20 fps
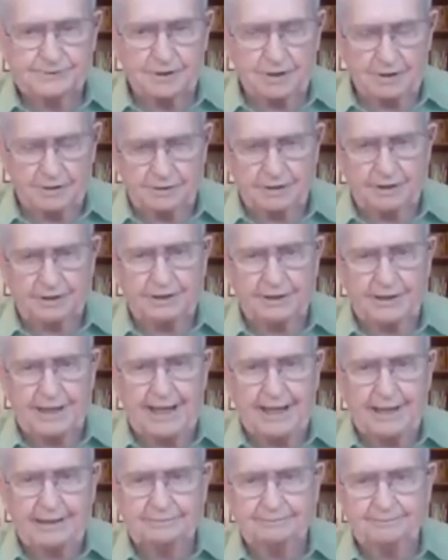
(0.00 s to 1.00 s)
God laid it
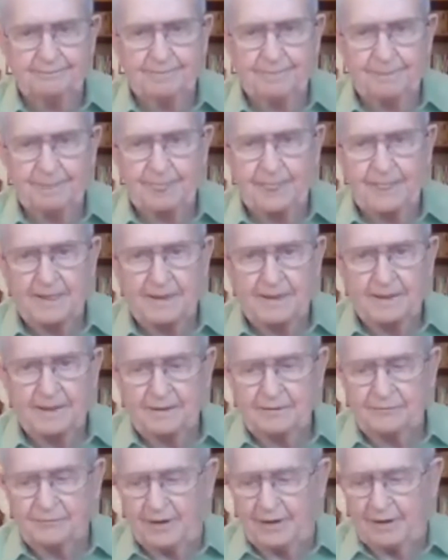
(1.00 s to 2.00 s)
out
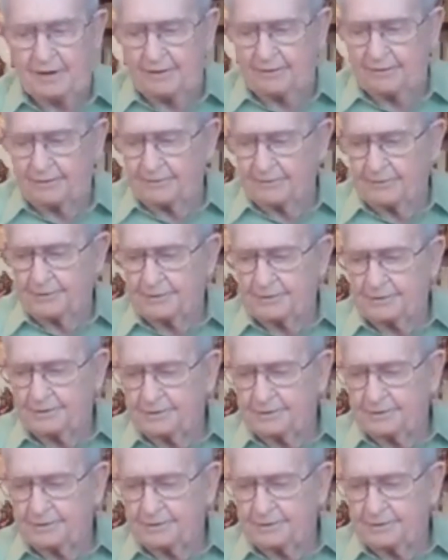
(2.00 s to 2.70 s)
there.